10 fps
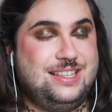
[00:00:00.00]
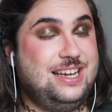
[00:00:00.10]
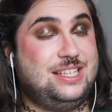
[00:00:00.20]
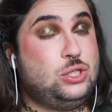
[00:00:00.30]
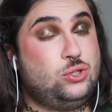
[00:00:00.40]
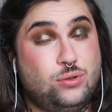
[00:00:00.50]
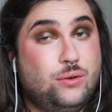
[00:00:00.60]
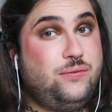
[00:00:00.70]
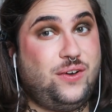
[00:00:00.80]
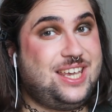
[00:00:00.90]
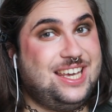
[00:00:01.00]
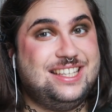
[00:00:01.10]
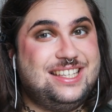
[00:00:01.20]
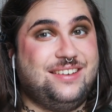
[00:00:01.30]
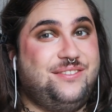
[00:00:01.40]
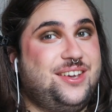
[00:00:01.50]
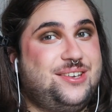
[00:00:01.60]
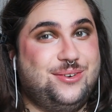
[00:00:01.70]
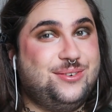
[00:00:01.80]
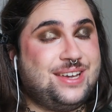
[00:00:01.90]
it's so fucking
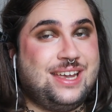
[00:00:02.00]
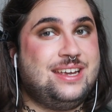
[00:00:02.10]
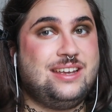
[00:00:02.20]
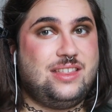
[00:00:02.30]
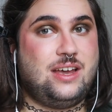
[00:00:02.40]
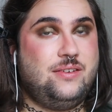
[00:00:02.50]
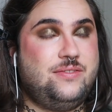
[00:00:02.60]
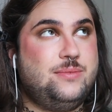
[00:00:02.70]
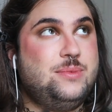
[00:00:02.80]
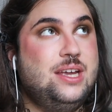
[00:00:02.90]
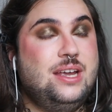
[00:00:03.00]
difficult getting out of them.